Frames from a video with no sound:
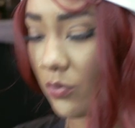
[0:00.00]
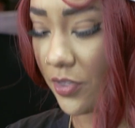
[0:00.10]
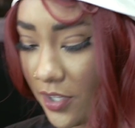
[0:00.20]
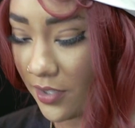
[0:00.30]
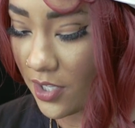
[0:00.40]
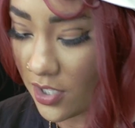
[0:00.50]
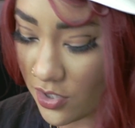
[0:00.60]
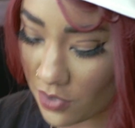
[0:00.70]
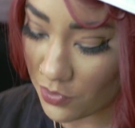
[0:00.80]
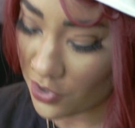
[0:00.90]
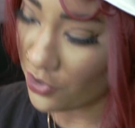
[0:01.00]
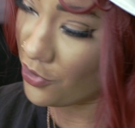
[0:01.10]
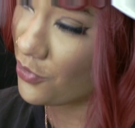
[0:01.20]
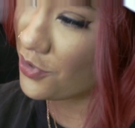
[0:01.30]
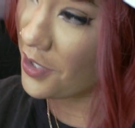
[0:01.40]
with it. So I'm just gonna
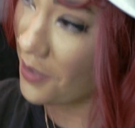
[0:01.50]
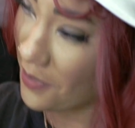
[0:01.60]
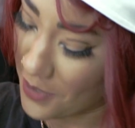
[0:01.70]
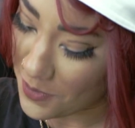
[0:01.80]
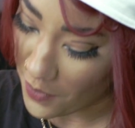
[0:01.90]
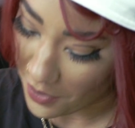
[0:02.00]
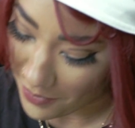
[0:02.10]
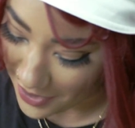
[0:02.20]
use this part of my